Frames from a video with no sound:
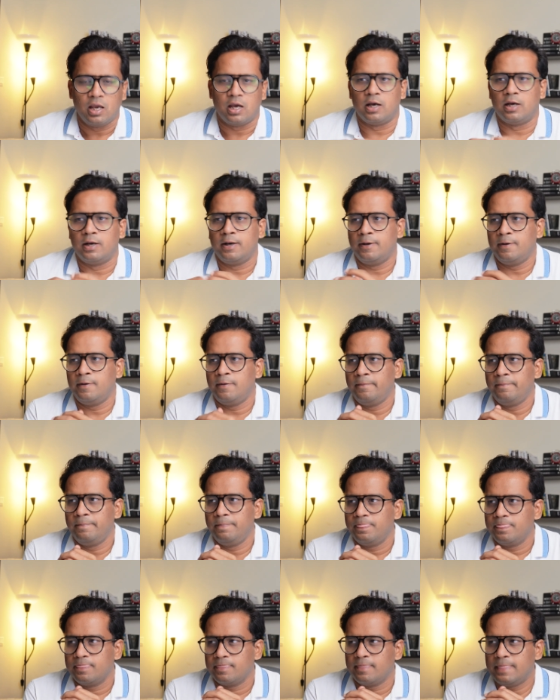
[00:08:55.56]

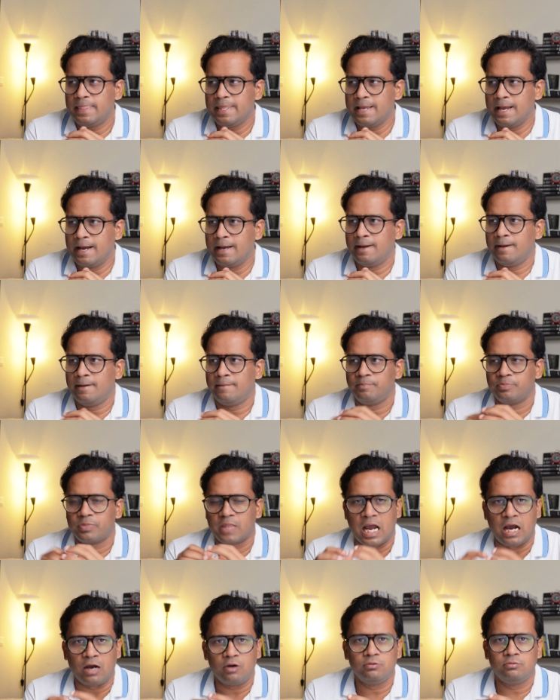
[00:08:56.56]

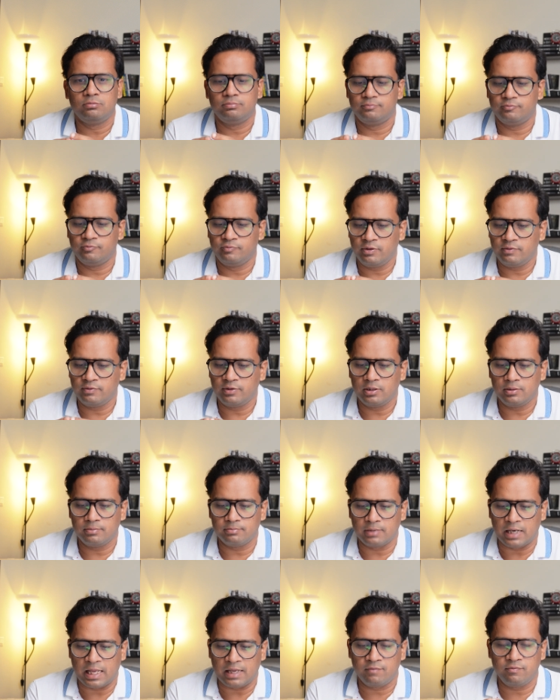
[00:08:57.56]
how we will,
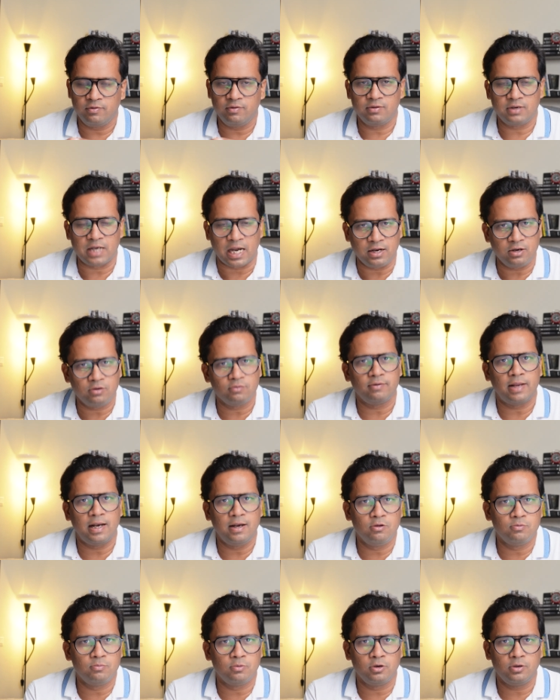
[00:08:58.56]
like, we tend to
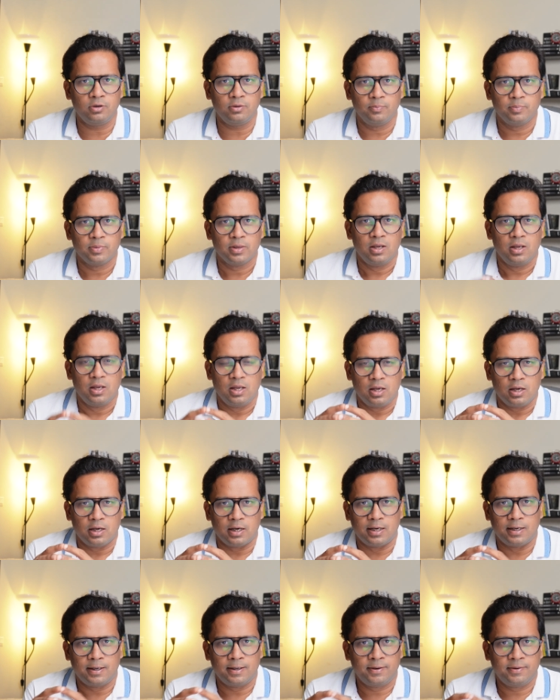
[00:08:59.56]
value more
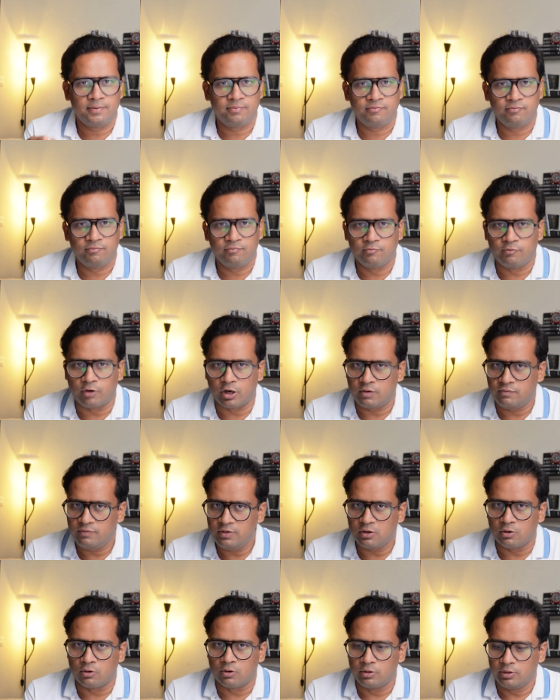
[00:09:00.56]
what we
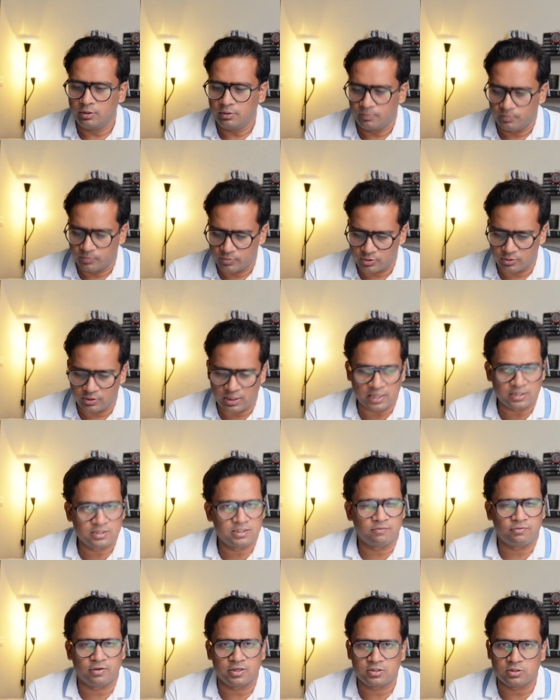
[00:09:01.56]
own. So that's
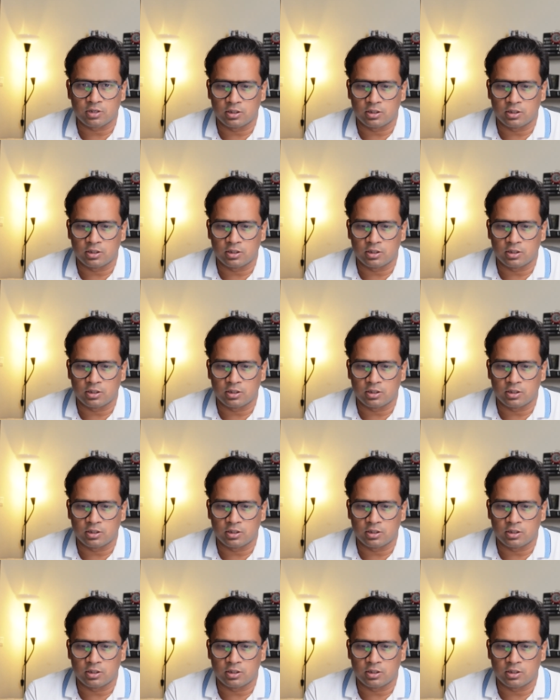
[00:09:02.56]
the first